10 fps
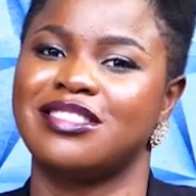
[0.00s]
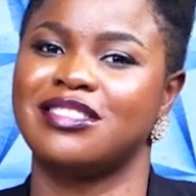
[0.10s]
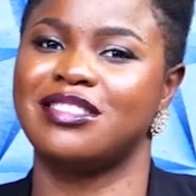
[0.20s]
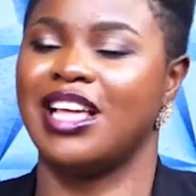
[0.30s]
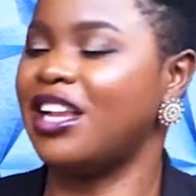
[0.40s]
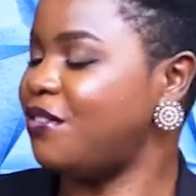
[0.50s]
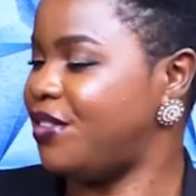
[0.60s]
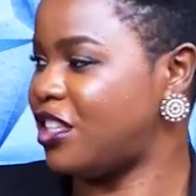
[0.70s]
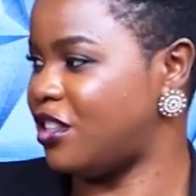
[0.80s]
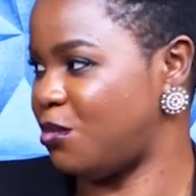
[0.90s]
they are the
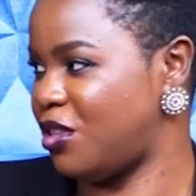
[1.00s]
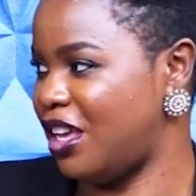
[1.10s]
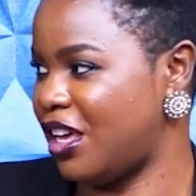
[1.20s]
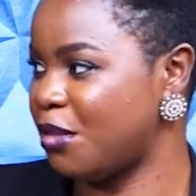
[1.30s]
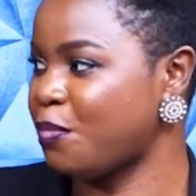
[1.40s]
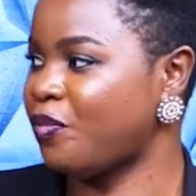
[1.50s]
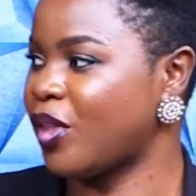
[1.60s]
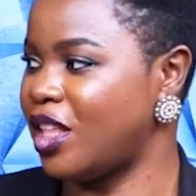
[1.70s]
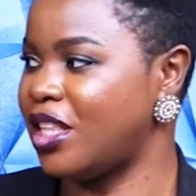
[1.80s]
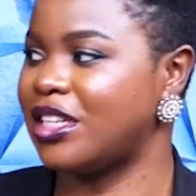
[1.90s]
victims here,
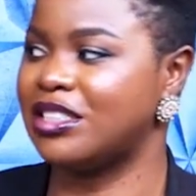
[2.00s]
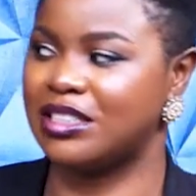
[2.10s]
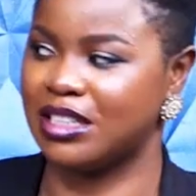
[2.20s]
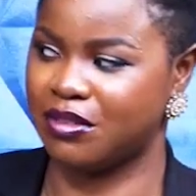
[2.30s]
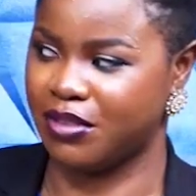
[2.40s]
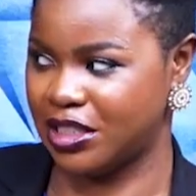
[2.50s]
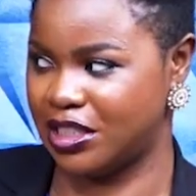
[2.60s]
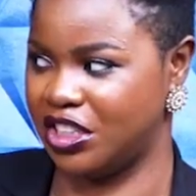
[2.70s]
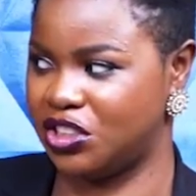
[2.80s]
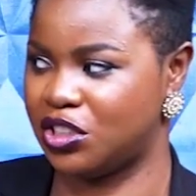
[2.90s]
and they are the
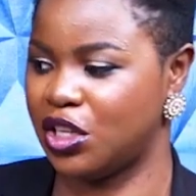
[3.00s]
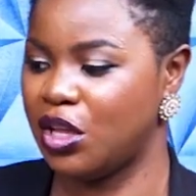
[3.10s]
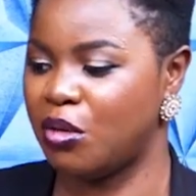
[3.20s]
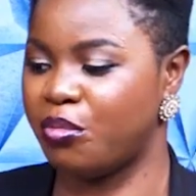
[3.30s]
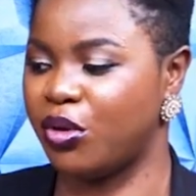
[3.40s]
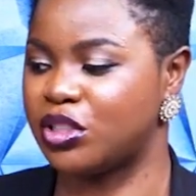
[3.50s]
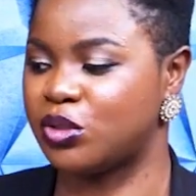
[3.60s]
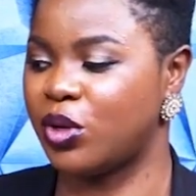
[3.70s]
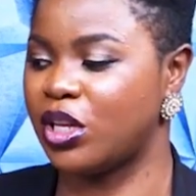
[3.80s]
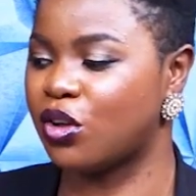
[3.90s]
disadvantaged. But
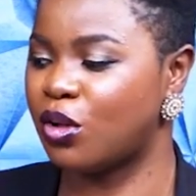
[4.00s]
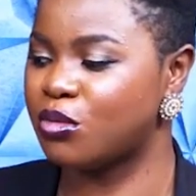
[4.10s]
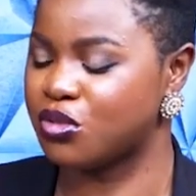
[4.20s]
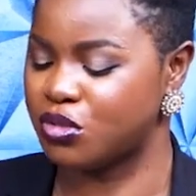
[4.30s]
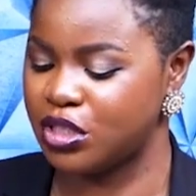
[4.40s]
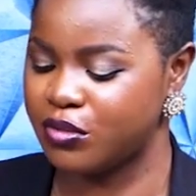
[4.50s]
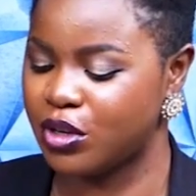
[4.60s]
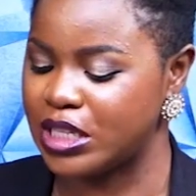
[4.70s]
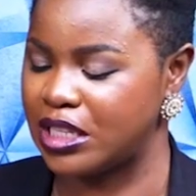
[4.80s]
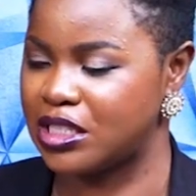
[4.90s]
when it comes to
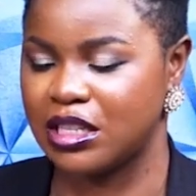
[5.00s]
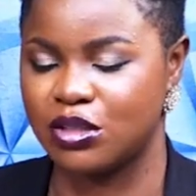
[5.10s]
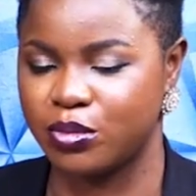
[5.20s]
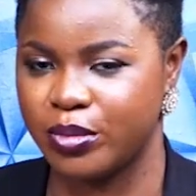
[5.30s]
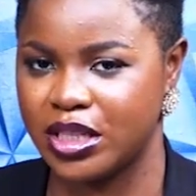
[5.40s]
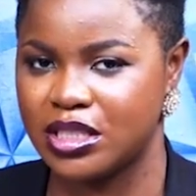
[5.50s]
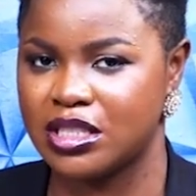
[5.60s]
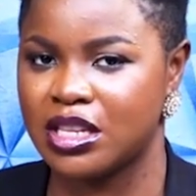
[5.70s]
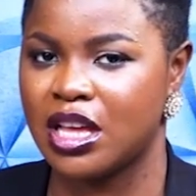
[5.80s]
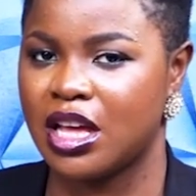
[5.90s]
divorce and
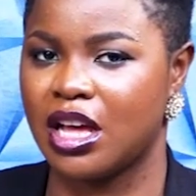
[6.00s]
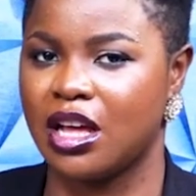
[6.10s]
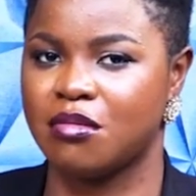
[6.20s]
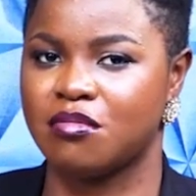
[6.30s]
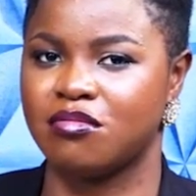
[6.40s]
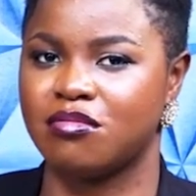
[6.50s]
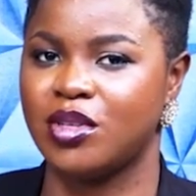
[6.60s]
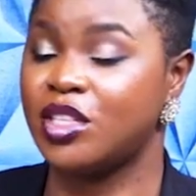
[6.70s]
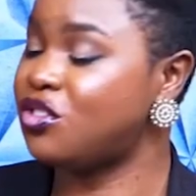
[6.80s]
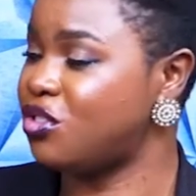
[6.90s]
settlements,
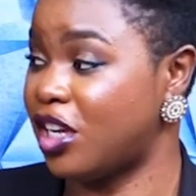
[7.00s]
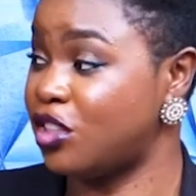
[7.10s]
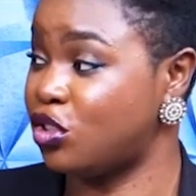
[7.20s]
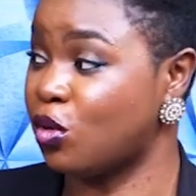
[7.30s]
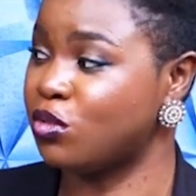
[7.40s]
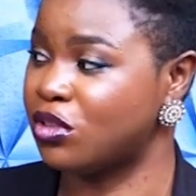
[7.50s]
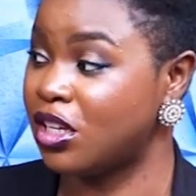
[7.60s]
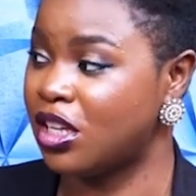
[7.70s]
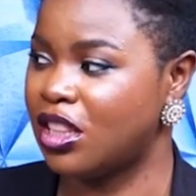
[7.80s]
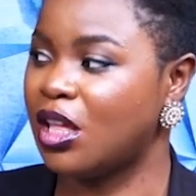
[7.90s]
history has shown
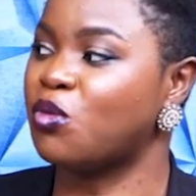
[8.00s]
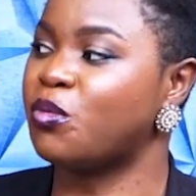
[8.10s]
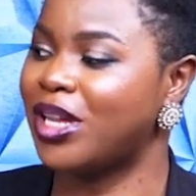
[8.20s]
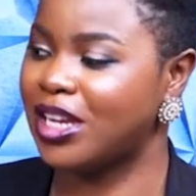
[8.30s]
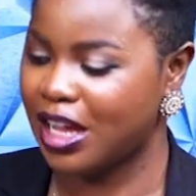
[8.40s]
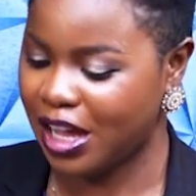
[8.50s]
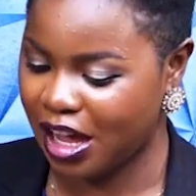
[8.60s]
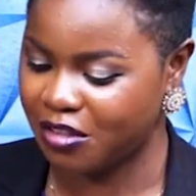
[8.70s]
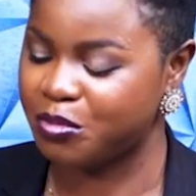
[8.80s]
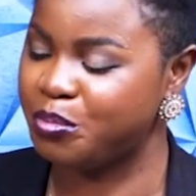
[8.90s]
that women
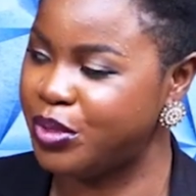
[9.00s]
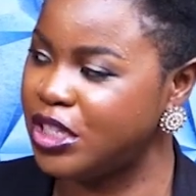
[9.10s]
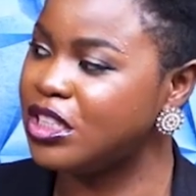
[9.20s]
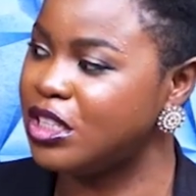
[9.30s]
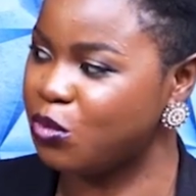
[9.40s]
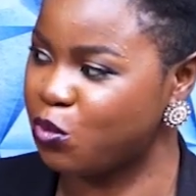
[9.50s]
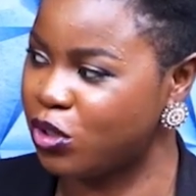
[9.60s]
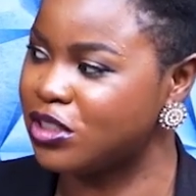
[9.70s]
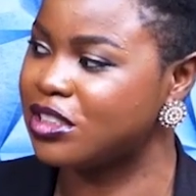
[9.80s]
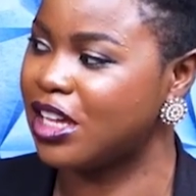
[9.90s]
have been the
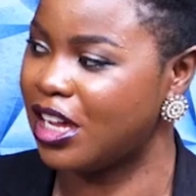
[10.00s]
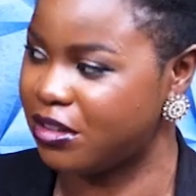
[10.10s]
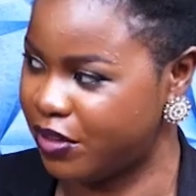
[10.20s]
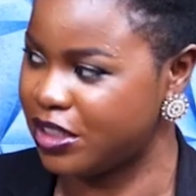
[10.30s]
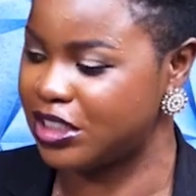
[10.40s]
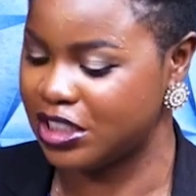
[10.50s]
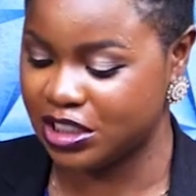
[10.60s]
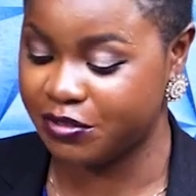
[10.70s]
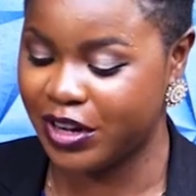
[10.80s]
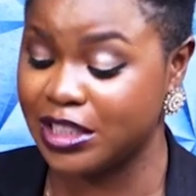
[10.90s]
ones advantaged.
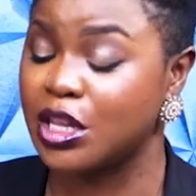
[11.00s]
In fact,